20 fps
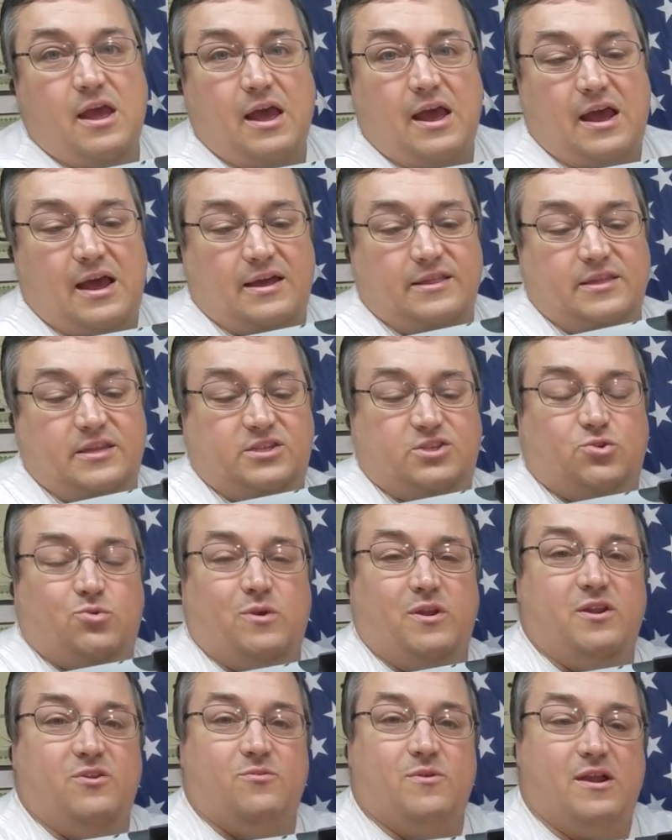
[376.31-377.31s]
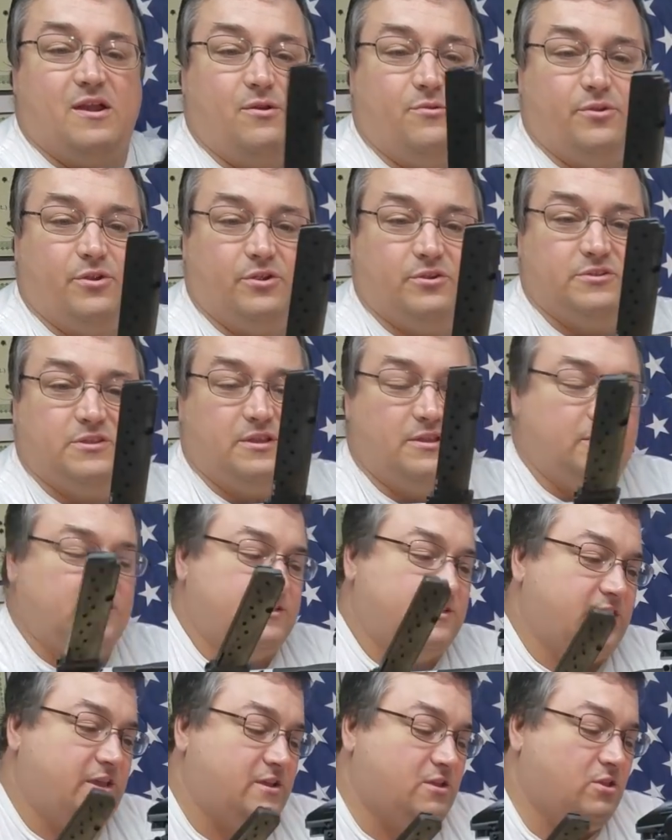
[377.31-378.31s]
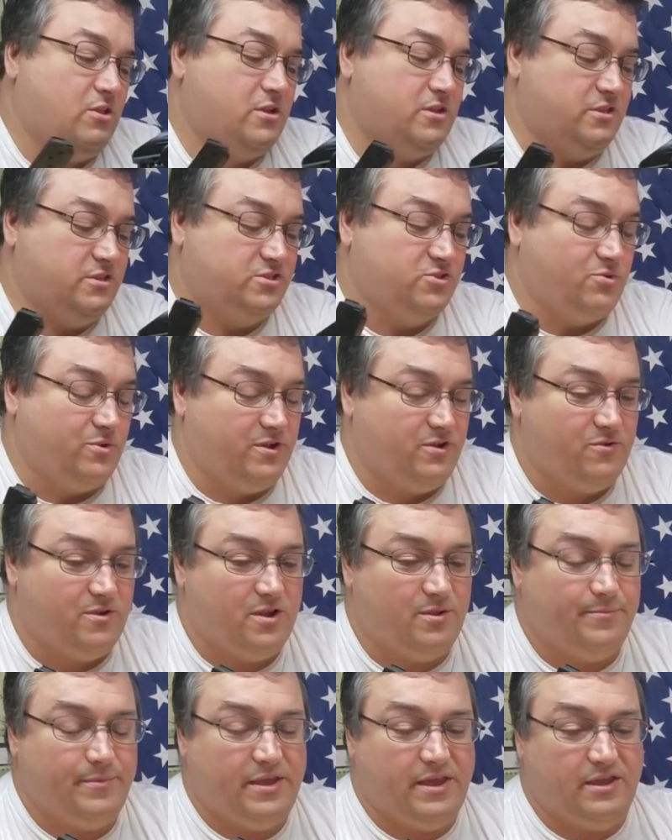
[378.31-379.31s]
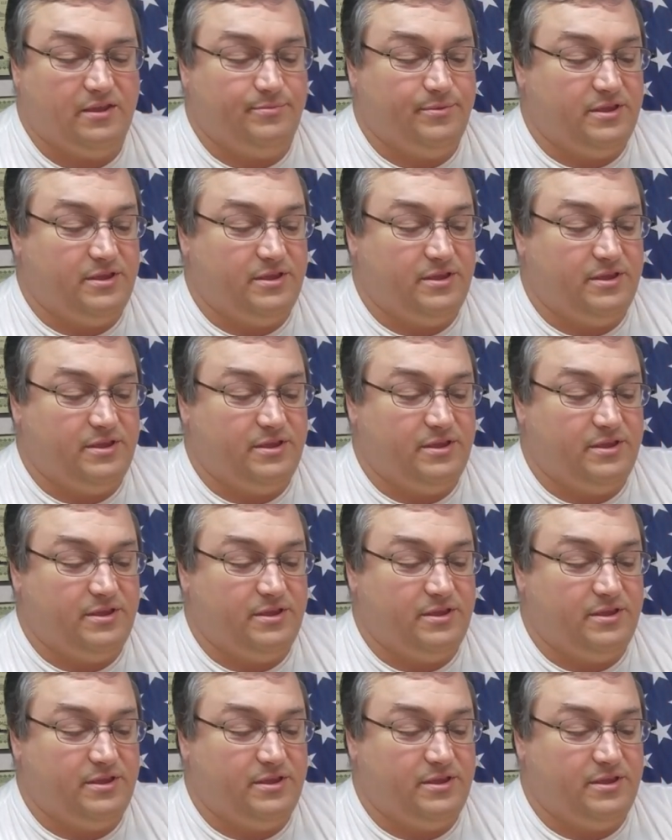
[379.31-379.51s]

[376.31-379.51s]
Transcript: On these 20-rounders, now let's take a look at this 20-round mag,